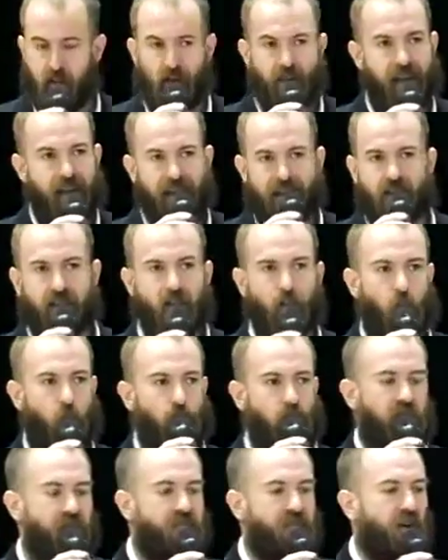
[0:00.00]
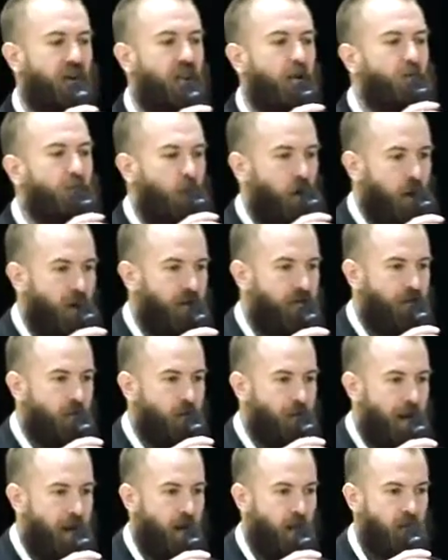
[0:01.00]
And you can't get the word developer out of
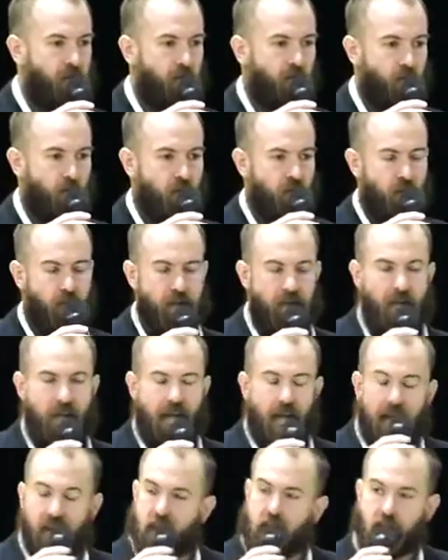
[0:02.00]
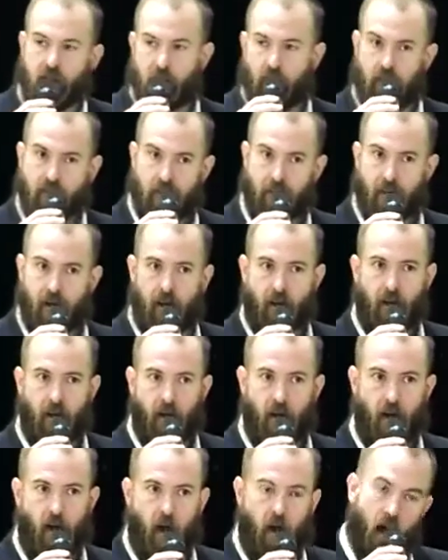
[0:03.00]
your mouth before they'll be like, hey, do you know
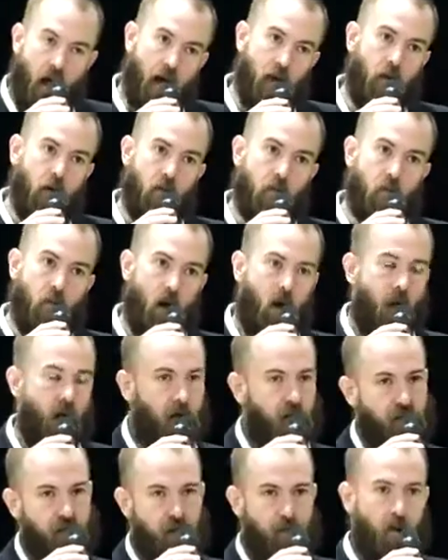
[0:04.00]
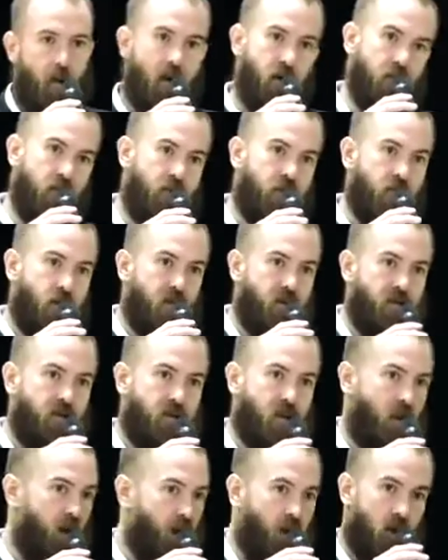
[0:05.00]
somebody? I'll hire them. I'll hire them. I'll hire their
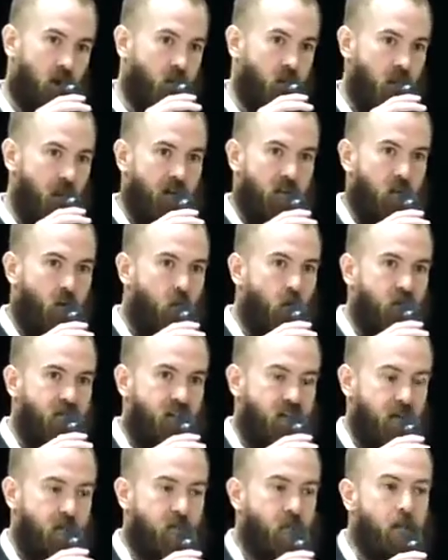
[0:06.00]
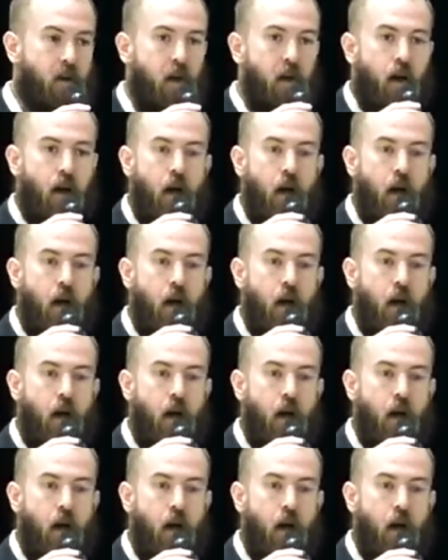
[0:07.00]
friends. I'll hire like their whole team.